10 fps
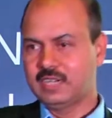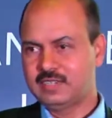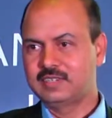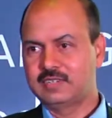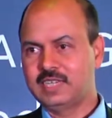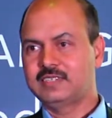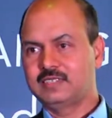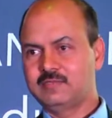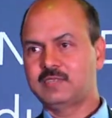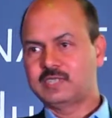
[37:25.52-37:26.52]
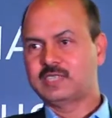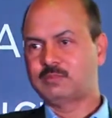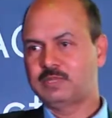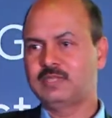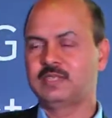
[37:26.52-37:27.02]
Africa, right,
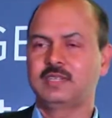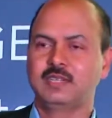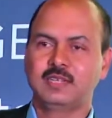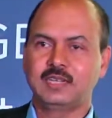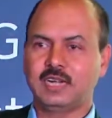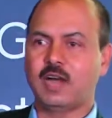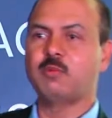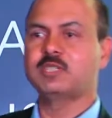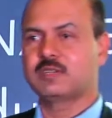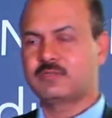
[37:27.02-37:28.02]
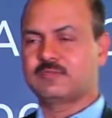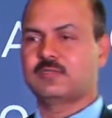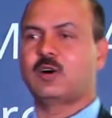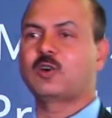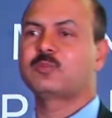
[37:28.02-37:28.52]
for example. And how
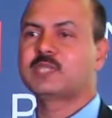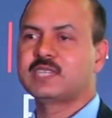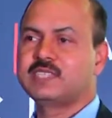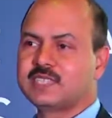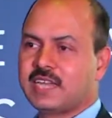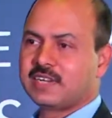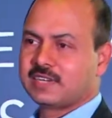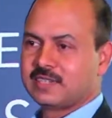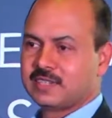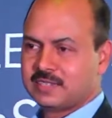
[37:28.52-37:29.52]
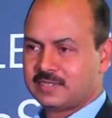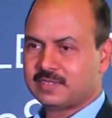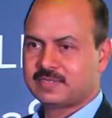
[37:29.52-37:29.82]
much of uh, automation is there?